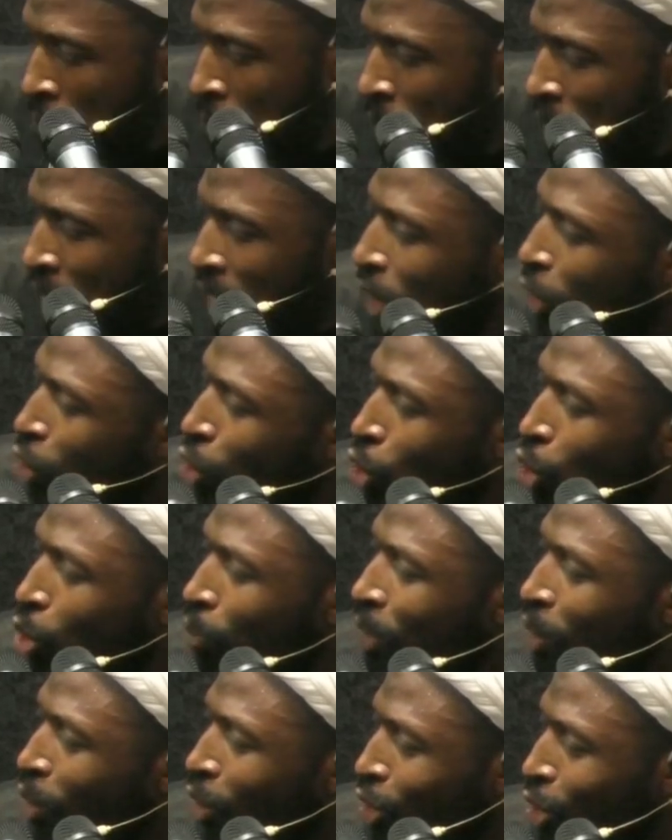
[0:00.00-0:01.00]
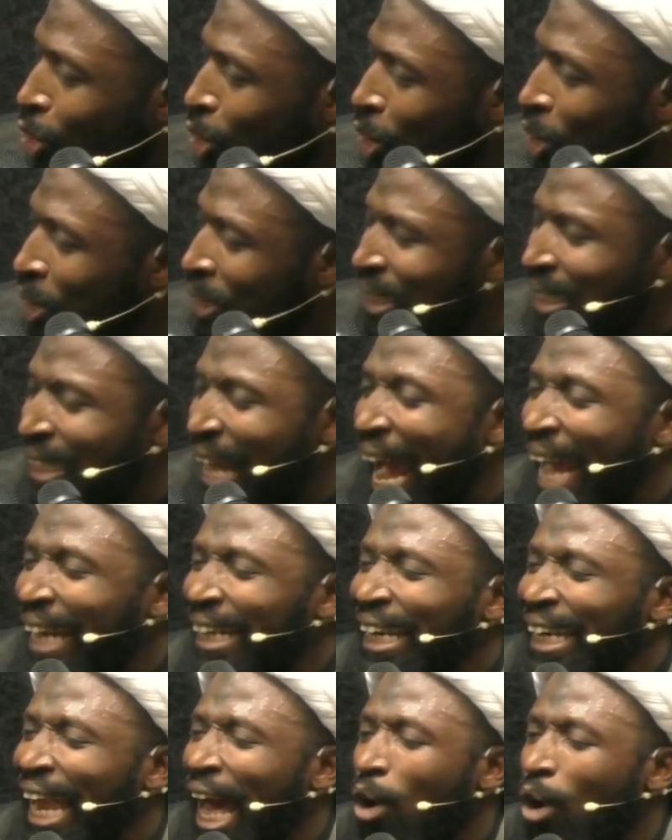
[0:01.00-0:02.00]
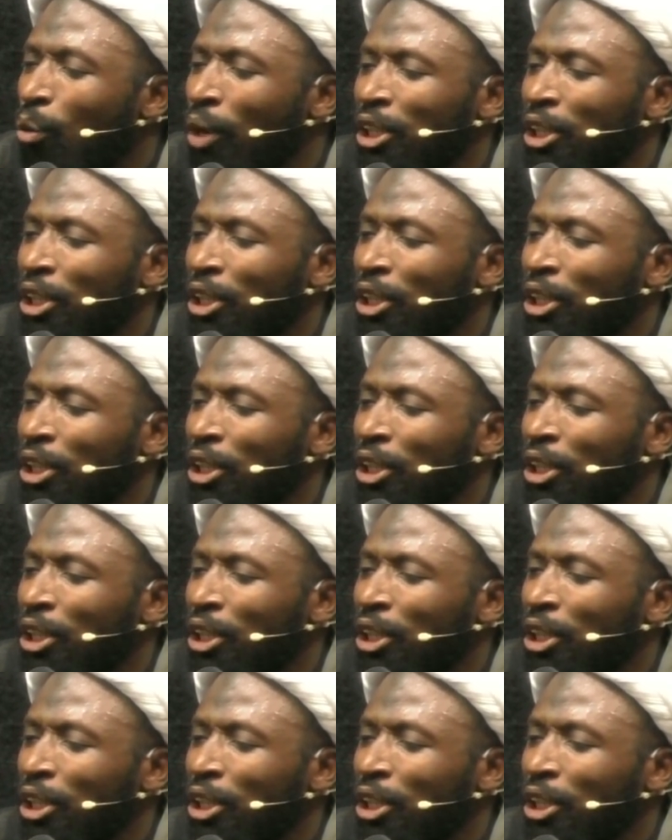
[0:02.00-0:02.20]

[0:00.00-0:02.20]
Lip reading: It used to be what? Sign language.